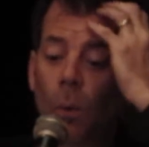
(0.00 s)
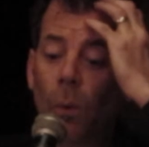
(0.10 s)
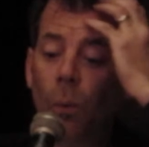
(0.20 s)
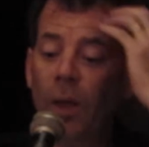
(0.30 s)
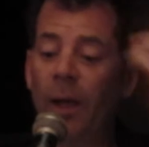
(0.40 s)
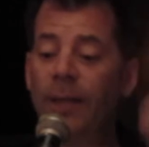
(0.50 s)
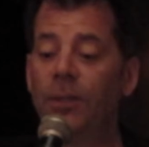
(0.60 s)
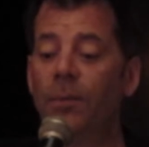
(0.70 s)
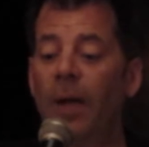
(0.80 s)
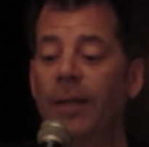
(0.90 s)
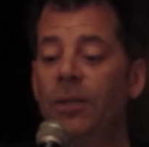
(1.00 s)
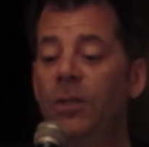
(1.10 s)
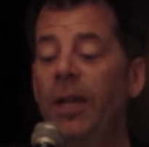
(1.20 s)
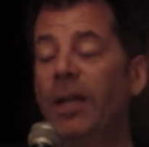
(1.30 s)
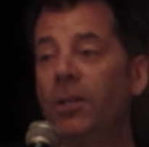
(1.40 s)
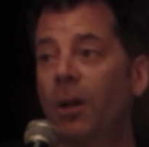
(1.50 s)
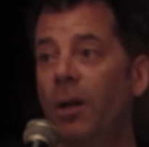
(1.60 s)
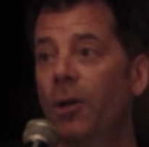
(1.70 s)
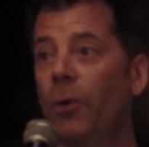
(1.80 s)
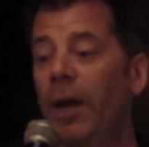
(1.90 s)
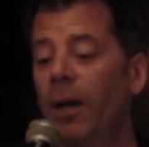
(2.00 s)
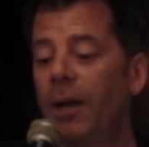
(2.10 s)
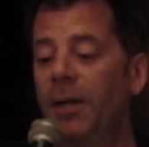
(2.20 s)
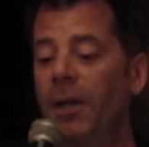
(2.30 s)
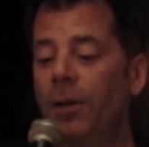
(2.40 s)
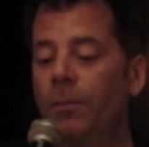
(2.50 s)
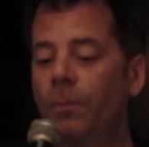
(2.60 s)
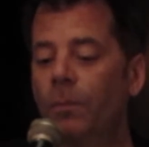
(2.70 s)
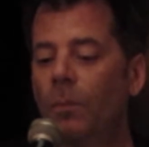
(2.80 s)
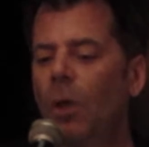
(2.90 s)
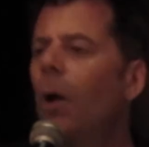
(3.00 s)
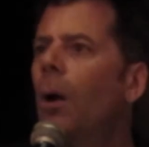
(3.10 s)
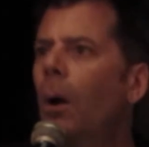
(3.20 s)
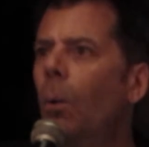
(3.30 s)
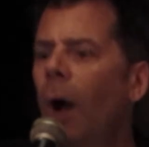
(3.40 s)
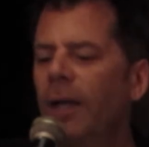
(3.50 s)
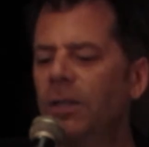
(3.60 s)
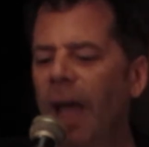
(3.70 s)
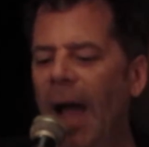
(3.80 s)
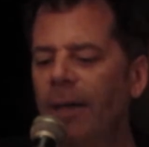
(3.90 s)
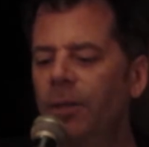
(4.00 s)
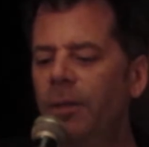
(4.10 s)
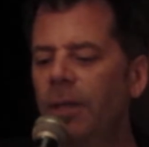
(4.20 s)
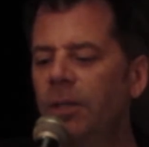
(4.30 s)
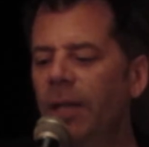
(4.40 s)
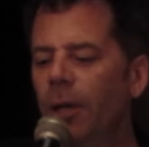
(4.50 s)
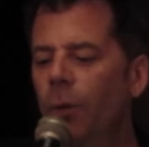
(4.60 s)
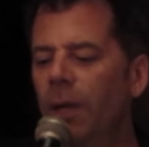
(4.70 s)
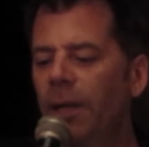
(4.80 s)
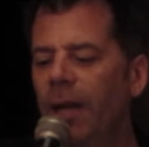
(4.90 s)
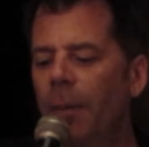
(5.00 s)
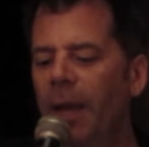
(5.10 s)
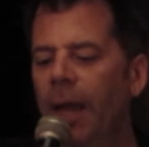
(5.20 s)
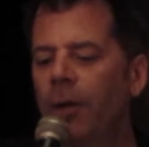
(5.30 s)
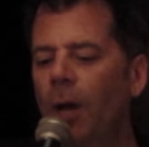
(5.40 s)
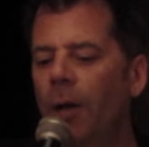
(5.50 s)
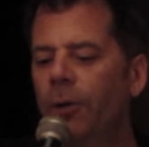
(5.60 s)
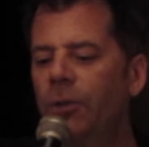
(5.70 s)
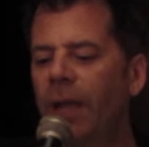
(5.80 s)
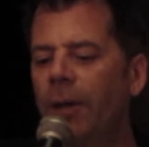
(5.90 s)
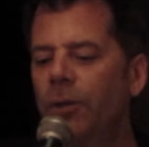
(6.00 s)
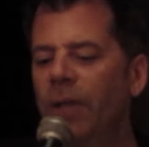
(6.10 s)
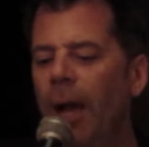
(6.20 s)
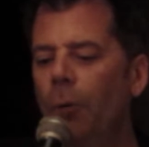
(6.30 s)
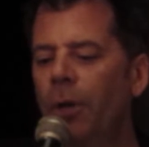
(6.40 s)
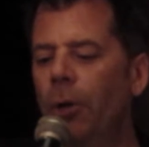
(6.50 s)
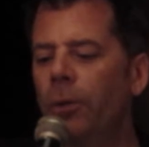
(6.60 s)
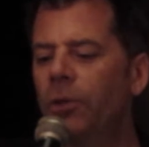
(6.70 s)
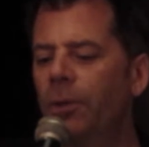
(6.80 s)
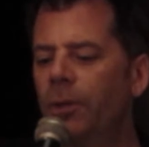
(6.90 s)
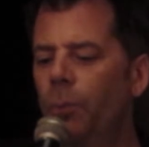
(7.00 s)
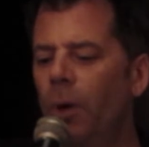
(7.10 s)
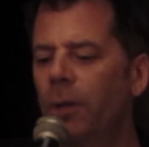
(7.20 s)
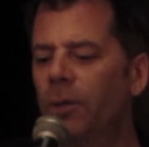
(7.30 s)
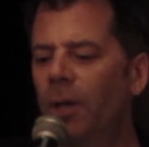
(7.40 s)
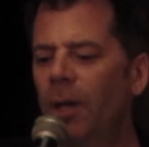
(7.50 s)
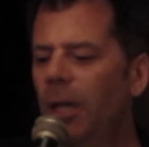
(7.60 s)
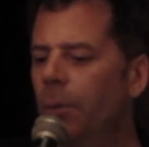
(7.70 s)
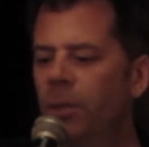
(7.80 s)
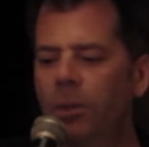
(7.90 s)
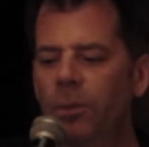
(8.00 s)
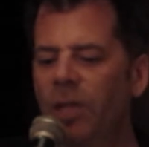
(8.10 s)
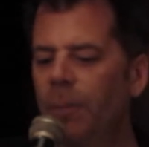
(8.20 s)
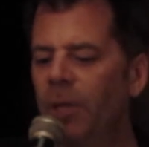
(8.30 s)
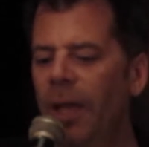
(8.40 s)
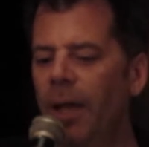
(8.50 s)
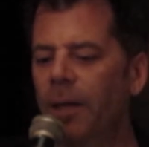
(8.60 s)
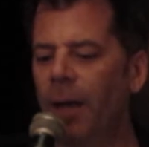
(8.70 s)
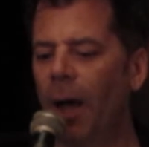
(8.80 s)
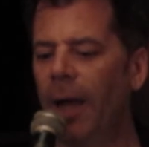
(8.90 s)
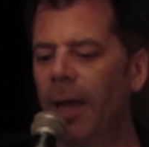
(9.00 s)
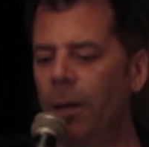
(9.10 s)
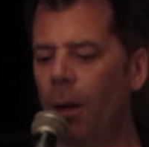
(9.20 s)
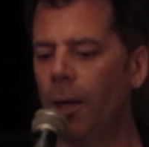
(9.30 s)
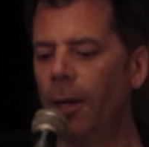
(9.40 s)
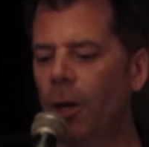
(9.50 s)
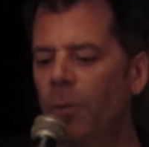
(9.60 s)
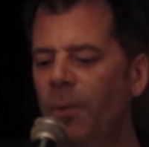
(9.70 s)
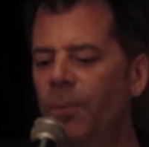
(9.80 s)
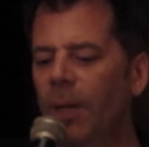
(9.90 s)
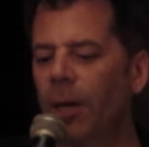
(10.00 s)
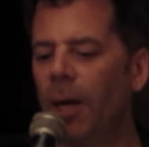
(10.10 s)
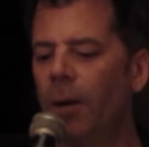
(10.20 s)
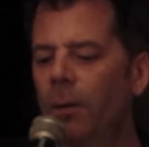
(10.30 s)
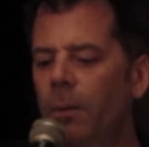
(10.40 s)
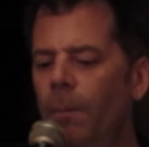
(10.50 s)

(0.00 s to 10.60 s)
Well, I'd say it's not a great idea. "Why's that?" he said quickly, and I began to understand just how rehearsed this was. He was 2 steps ahead, and I had long ago been figured out.